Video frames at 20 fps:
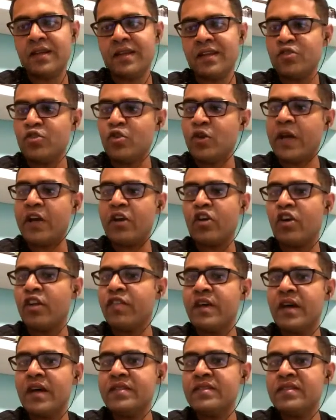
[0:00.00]
A. So I got the
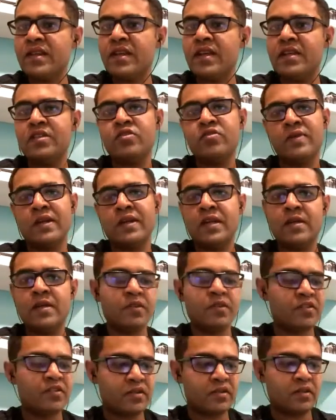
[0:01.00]
answer as 20%.
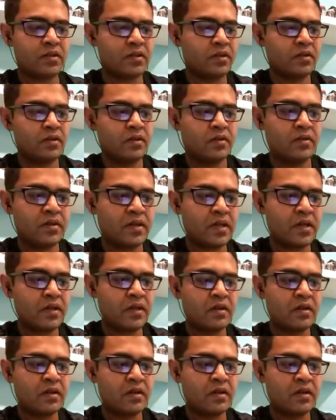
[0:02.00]
Okay.